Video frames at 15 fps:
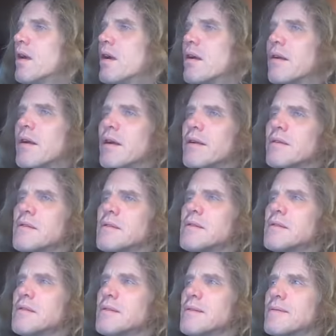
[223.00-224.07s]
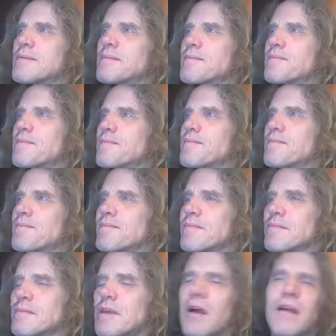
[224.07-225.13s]
All right.
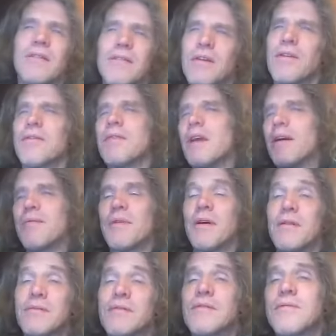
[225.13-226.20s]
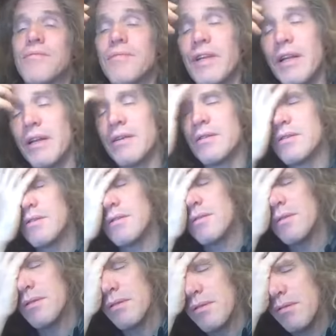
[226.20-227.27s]
All right, so yeah, I'll just read his.
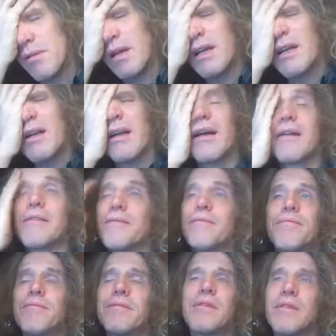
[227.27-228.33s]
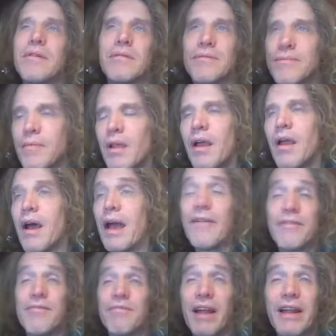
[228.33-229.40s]
Uh, like I, you know, I
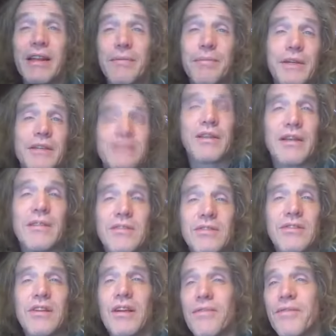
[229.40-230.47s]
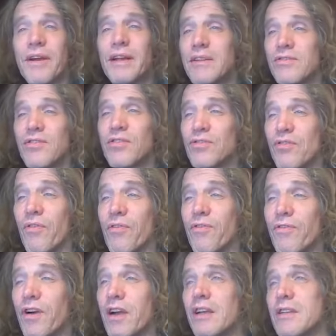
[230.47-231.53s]
haven't read it because I just I find this all so
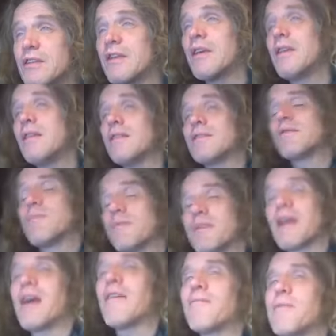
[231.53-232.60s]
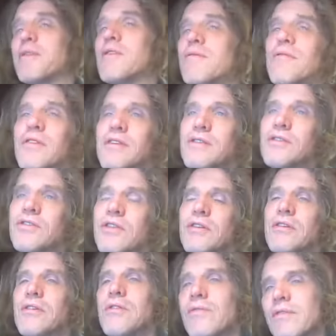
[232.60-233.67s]
fucking tedious because I have been over this shit
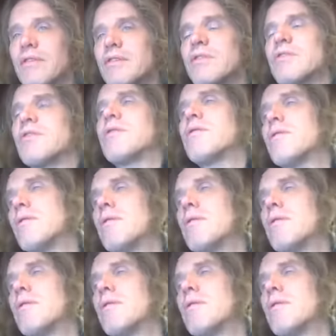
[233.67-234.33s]
and over this shit.